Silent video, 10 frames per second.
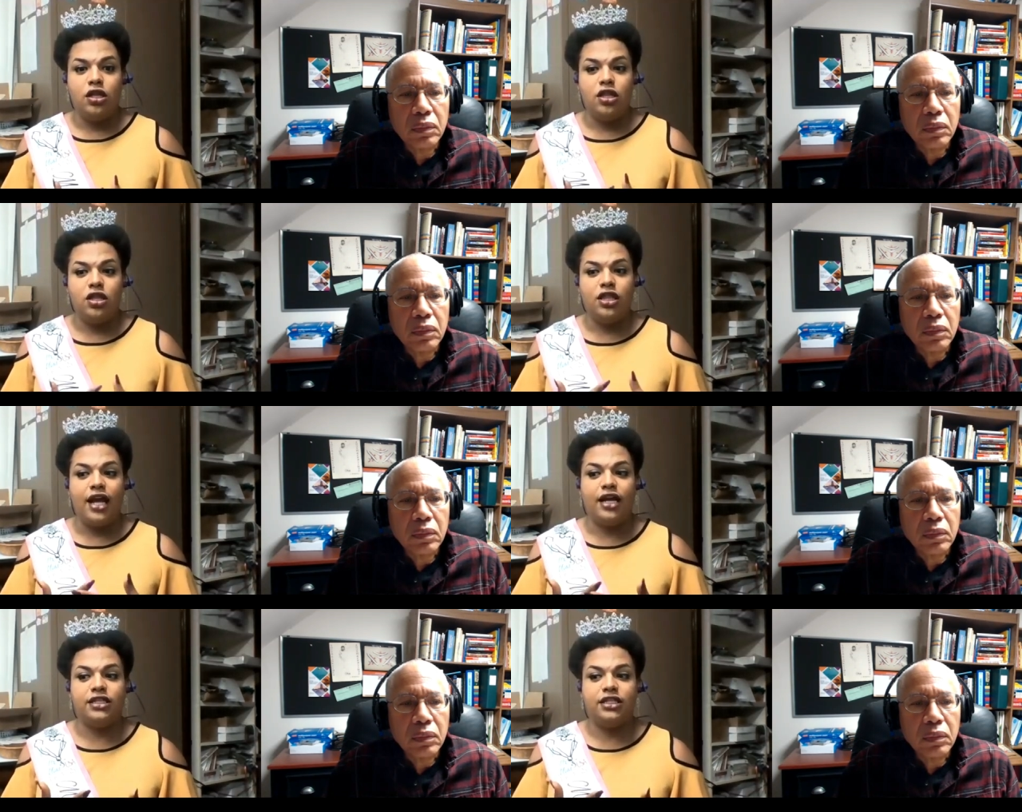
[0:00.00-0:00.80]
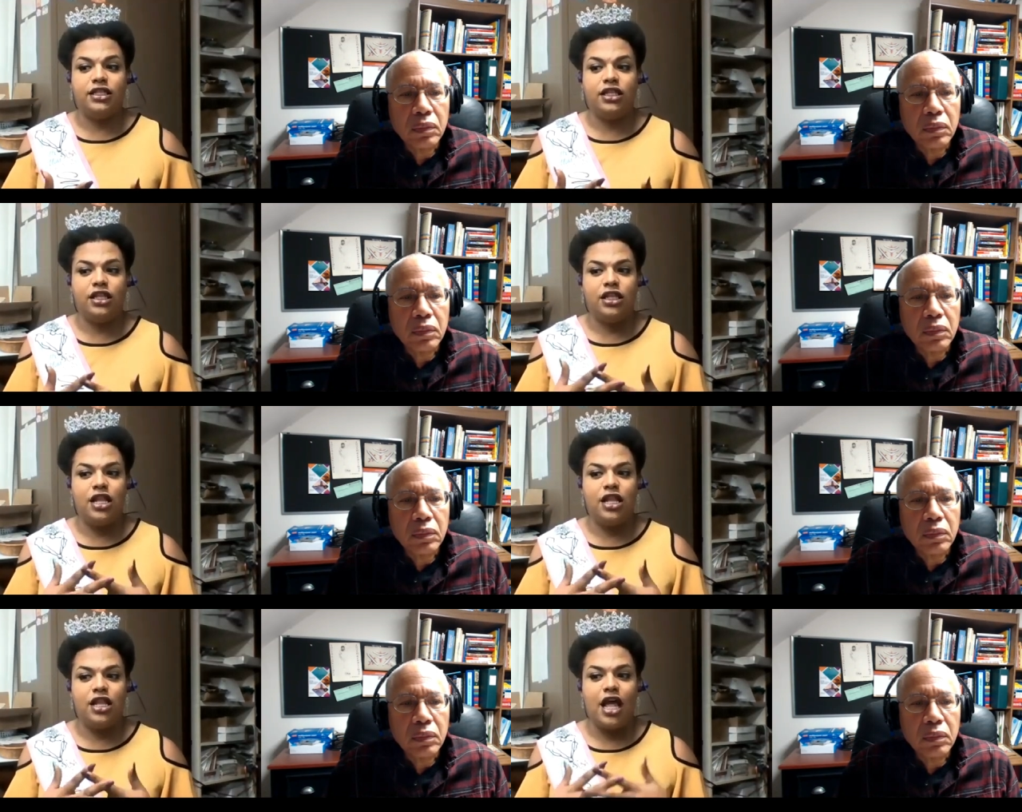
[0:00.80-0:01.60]
Speaker 1: that
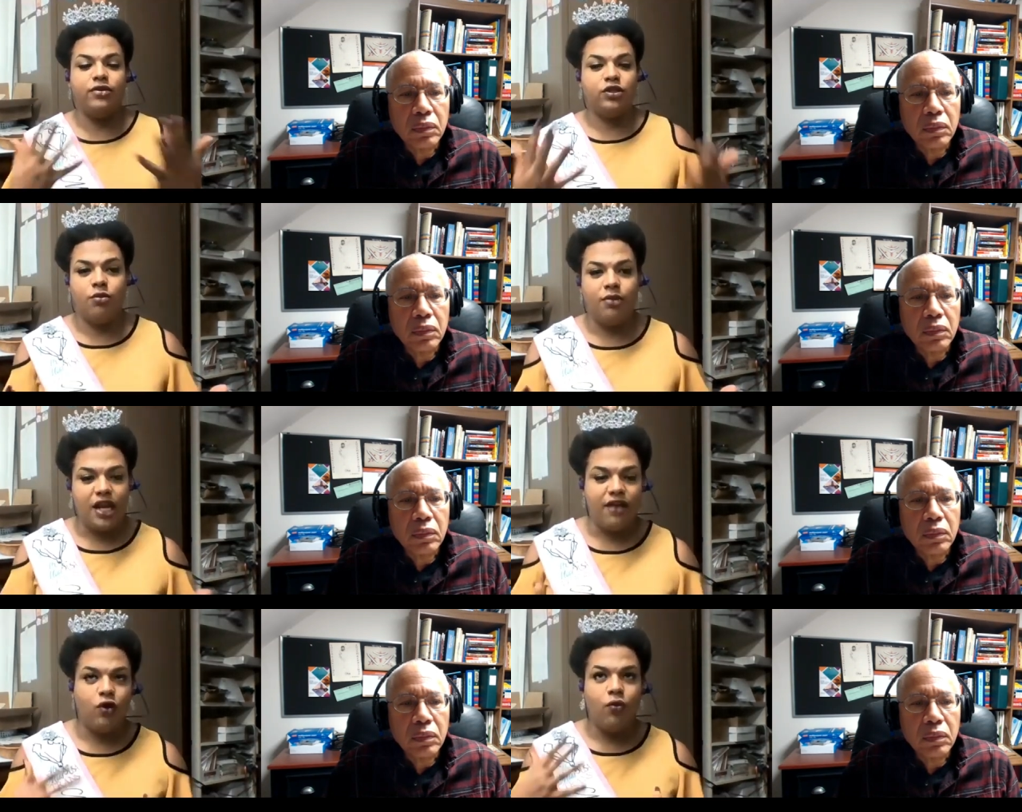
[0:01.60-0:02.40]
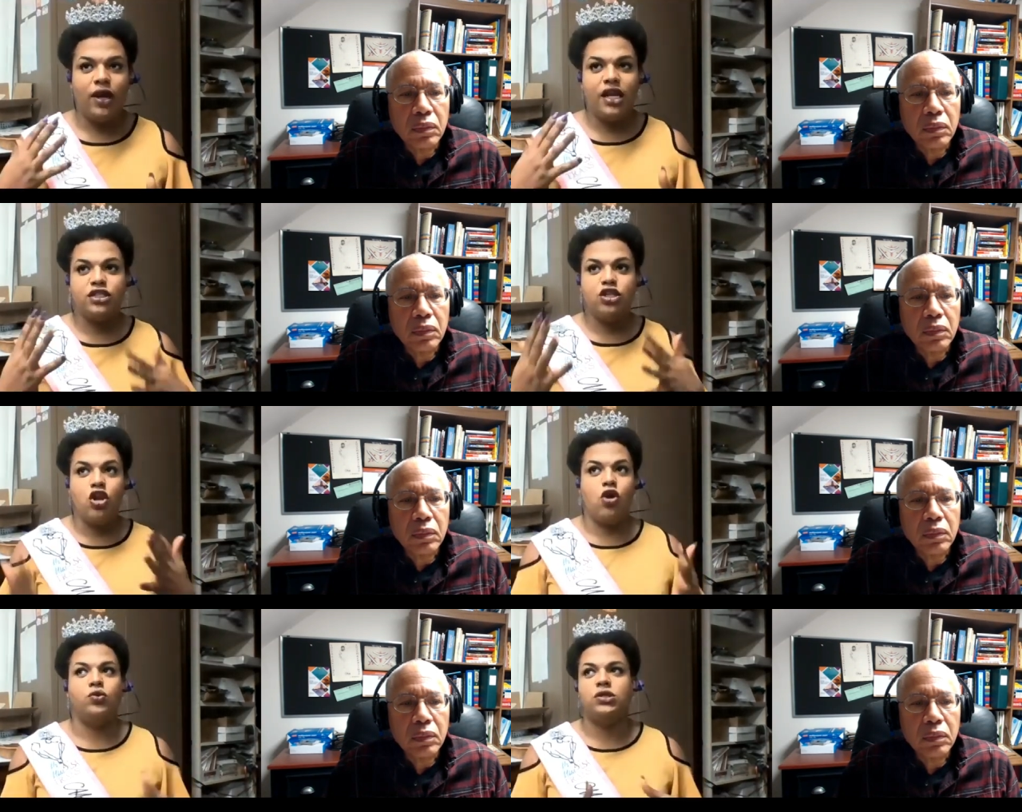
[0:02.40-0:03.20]
I was a woman. I've always
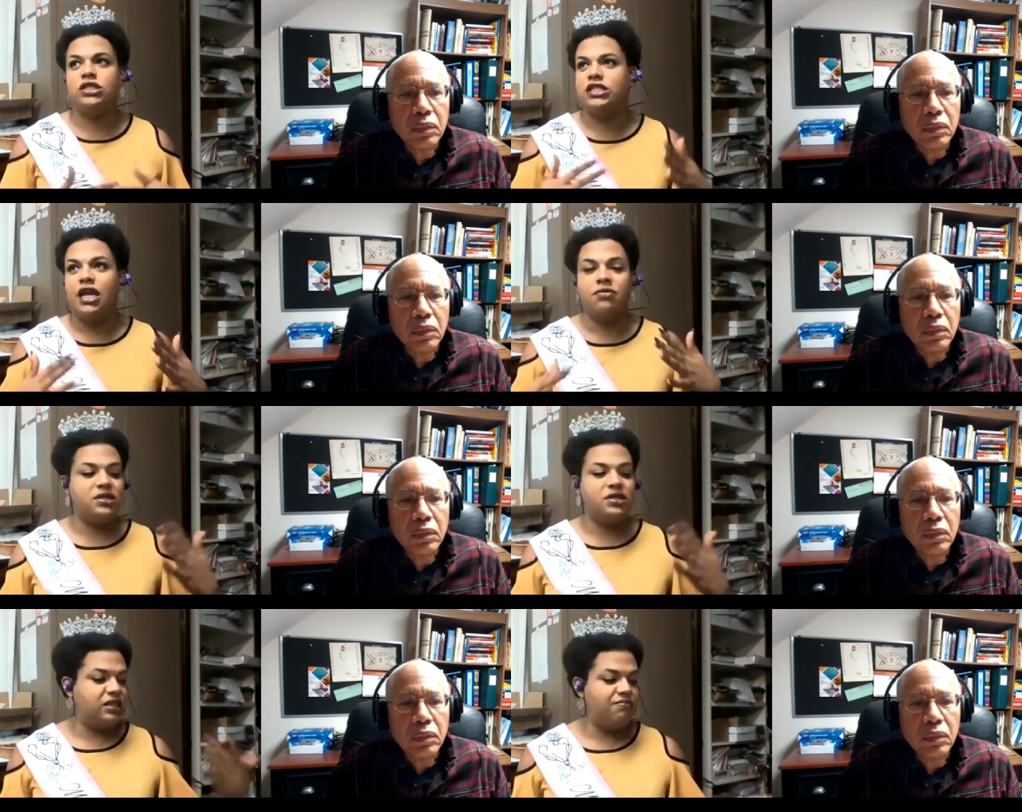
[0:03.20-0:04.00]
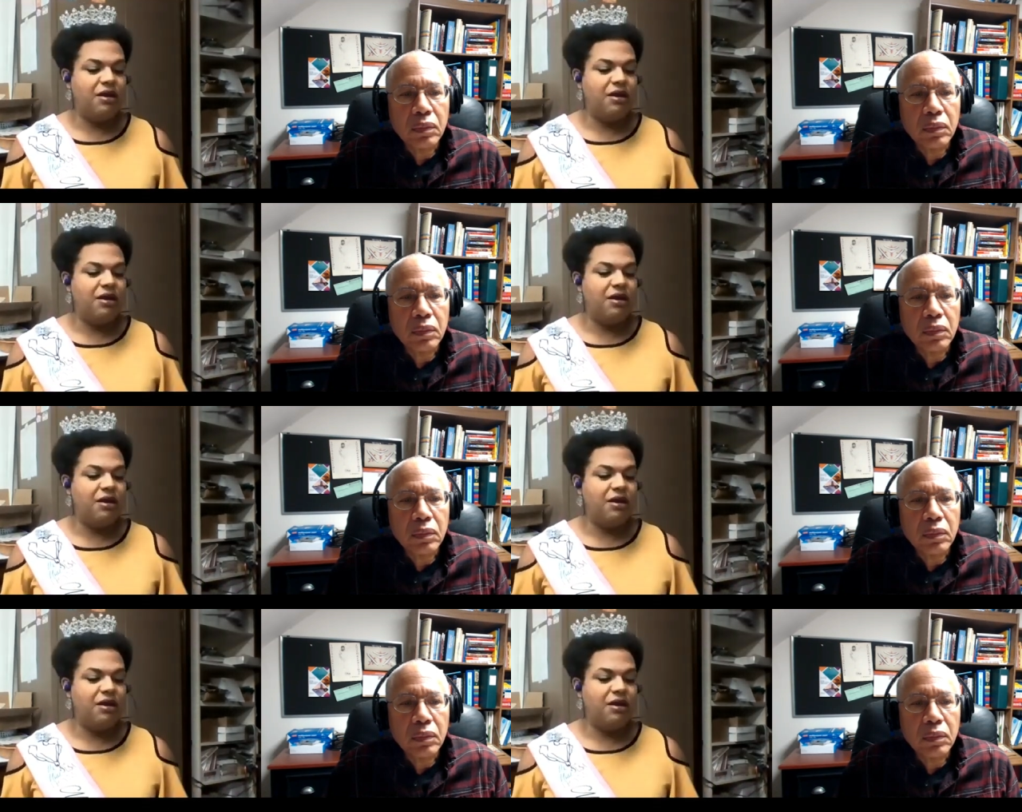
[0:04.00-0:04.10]
known since I was maybe